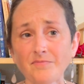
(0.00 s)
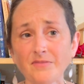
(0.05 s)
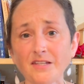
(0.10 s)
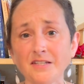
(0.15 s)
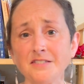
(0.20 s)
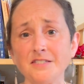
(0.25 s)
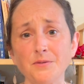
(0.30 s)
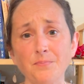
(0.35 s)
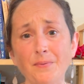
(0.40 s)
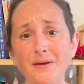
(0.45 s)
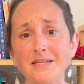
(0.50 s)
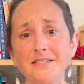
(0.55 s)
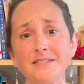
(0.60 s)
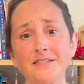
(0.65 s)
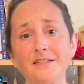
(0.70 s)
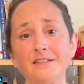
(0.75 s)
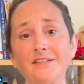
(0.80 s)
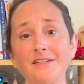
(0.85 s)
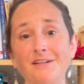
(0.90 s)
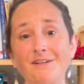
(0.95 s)
space
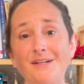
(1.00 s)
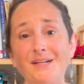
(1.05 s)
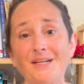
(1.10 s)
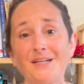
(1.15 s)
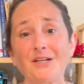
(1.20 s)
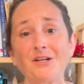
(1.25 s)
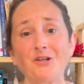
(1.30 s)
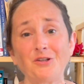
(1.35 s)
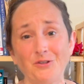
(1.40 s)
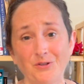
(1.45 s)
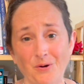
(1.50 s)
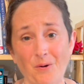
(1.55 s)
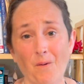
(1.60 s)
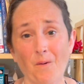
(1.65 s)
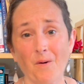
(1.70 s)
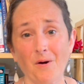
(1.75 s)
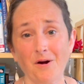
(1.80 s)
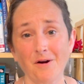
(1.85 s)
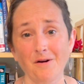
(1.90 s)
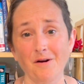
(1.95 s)
clearing
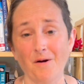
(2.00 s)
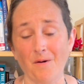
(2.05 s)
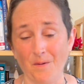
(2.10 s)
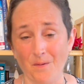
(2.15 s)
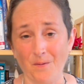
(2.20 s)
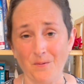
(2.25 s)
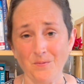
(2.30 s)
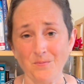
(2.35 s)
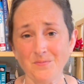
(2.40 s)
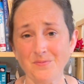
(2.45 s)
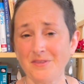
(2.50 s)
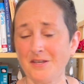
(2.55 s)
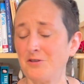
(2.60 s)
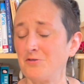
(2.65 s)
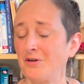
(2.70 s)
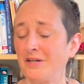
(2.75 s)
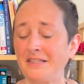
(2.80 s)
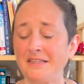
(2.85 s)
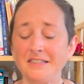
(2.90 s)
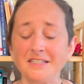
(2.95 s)
your home, that
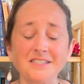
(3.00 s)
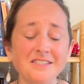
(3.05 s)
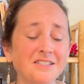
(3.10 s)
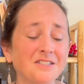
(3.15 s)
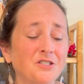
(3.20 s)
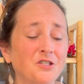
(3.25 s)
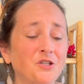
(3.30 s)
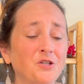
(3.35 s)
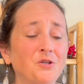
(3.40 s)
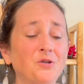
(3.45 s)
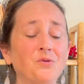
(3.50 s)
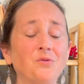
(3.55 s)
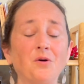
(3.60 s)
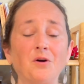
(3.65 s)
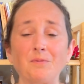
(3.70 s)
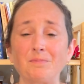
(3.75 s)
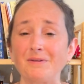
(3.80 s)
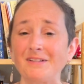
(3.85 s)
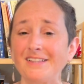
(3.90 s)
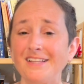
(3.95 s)
you can listen to
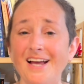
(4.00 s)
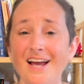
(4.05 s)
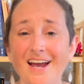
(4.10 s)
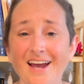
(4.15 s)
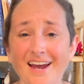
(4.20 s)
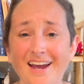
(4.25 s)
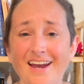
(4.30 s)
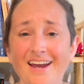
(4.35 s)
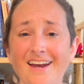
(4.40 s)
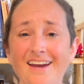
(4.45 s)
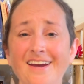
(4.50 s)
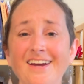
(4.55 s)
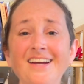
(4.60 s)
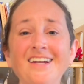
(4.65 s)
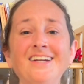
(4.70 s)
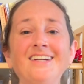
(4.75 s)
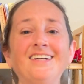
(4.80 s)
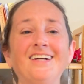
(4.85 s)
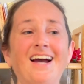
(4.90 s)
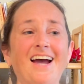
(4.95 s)
or play,
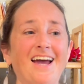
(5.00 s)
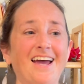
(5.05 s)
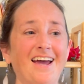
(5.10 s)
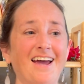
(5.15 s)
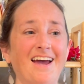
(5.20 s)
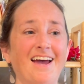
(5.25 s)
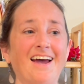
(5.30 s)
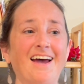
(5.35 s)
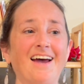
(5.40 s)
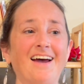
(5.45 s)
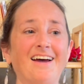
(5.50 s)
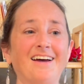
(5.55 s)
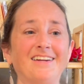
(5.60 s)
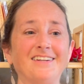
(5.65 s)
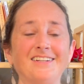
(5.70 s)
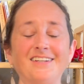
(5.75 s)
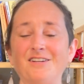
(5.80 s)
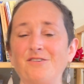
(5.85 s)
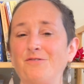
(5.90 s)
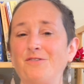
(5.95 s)

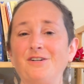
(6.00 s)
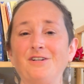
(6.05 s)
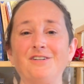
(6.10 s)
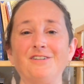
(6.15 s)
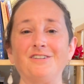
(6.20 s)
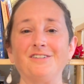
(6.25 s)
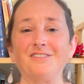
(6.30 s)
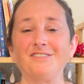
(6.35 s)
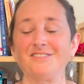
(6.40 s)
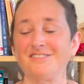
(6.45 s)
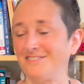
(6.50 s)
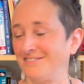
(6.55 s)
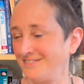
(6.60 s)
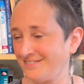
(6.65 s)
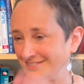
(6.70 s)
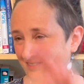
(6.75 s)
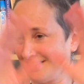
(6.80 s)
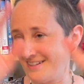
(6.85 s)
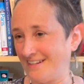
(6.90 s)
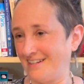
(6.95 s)
and it will
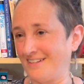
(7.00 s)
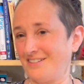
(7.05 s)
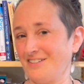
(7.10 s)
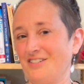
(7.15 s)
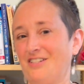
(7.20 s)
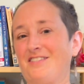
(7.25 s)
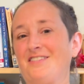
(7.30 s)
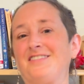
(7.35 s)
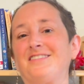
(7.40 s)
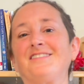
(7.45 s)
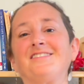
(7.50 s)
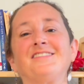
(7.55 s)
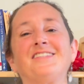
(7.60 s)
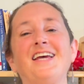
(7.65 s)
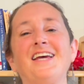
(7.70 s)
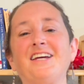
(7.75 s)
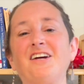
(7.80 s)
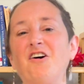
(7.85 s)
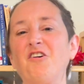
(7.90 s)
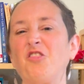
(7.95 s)
just
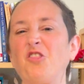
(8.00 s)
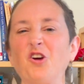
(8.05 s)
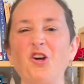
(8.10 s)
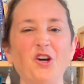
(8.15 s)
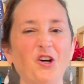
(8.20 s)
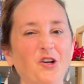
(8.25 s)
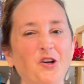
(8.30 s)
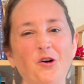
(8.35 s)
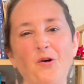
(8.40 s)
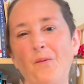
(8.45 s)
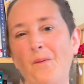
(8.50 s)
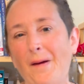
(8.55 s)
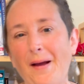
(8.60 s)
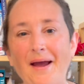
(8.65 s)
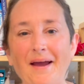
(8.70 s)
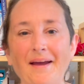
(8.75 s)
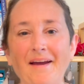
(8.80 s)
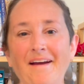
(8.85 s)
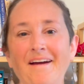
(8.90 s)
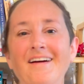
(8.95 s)
take all the gook
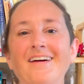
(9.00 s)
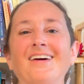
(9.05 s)
away.